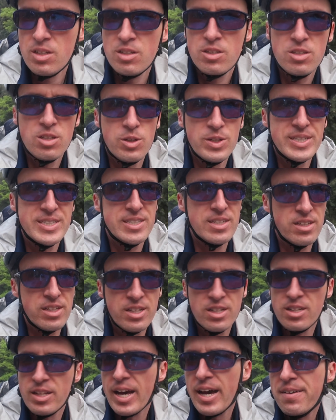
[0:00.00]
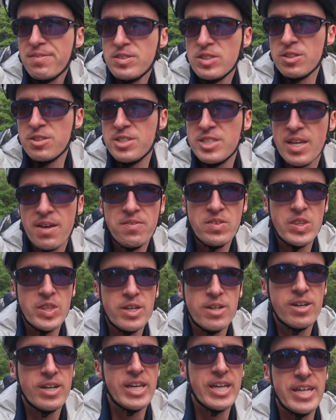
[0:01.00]
So it's a little after
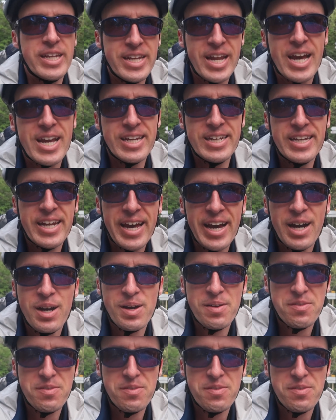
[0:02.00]
7:30 at night now.